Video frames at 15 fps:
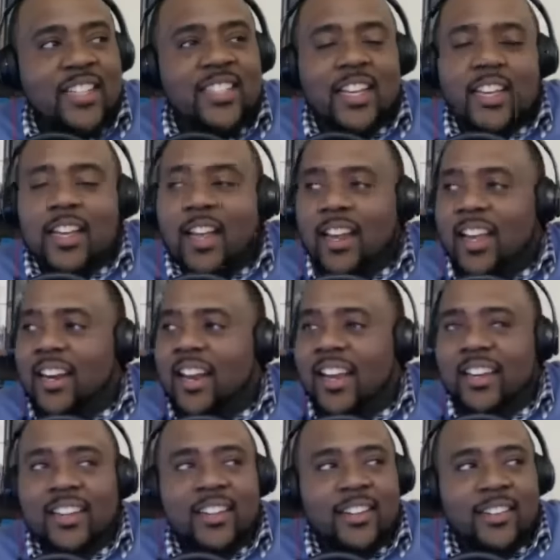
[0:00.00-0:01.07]
to tell y'all, I
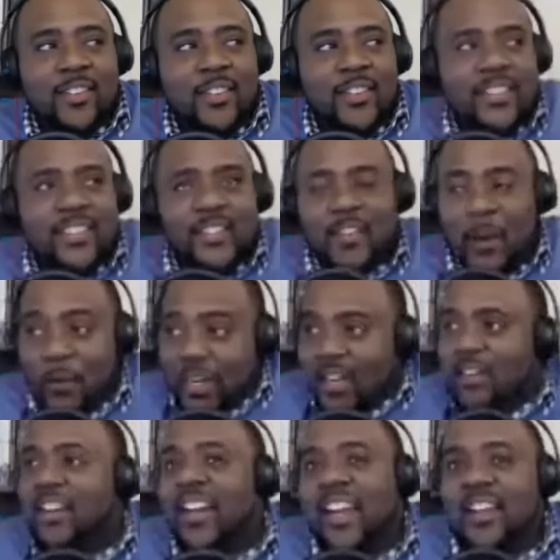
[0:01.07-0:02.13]
like you know. Okay.
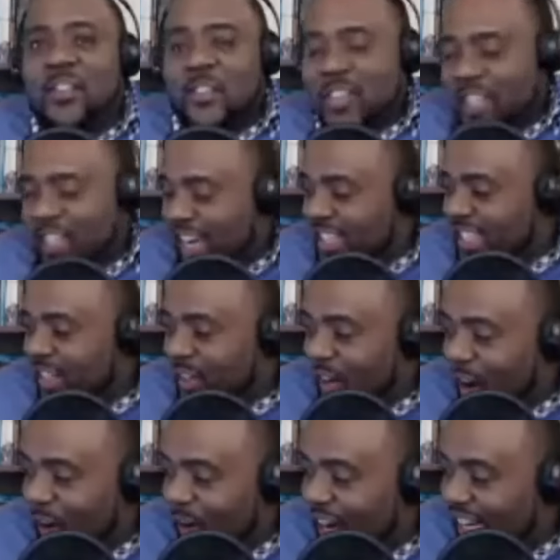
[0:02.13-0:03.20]
Hey, see you guys later.
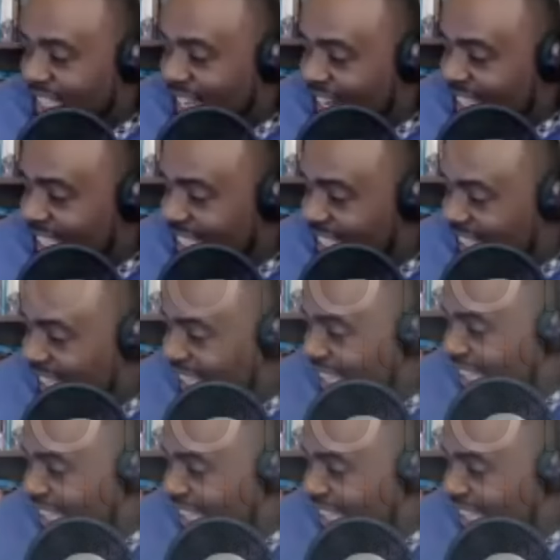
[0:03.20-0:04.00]
All right, take it easy.